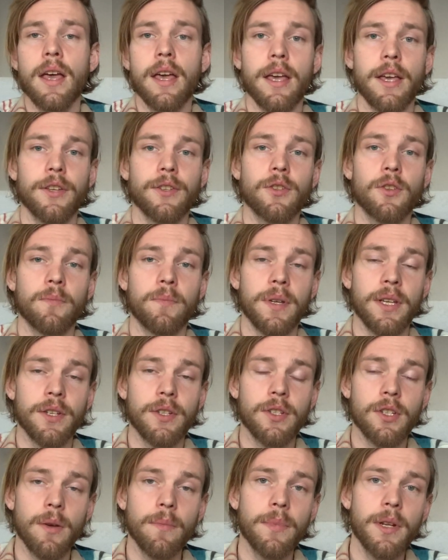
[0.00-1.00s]
is to be
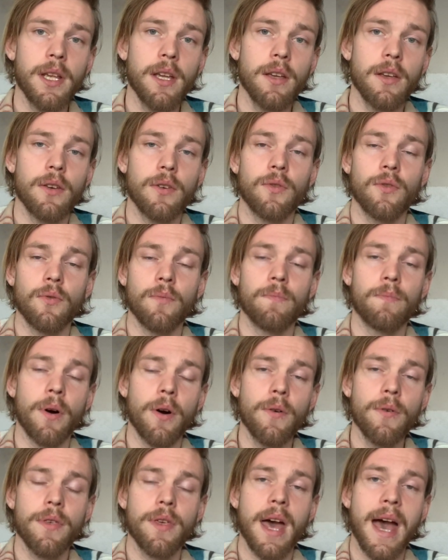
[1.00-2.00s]
somebody who
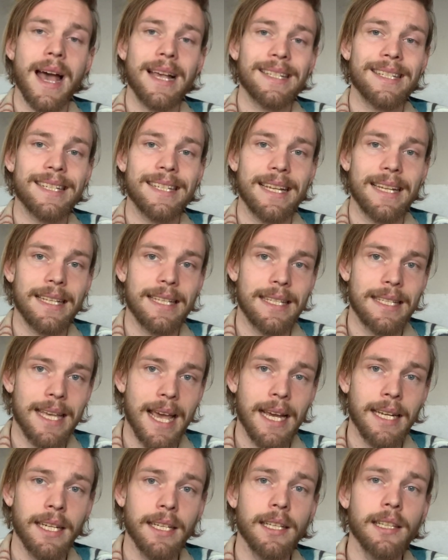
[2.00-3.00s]
both has
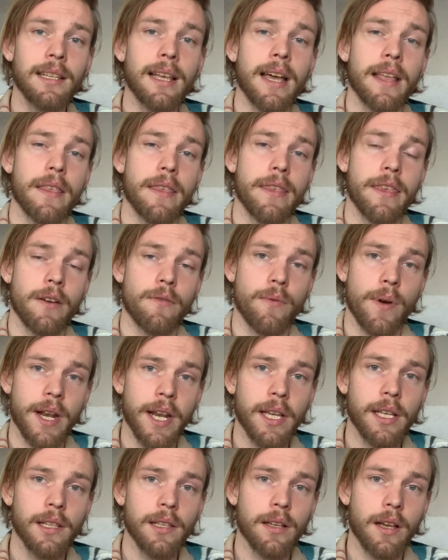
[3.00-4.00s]
technical and
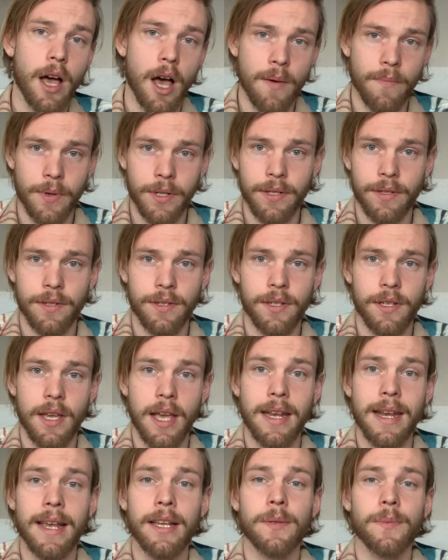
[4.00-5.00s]
theoretical competency
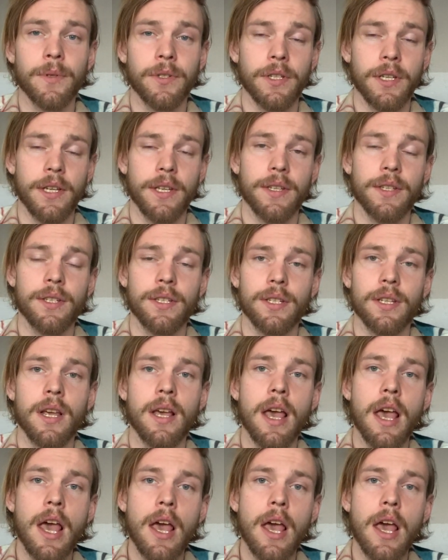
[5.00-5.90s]
and expertise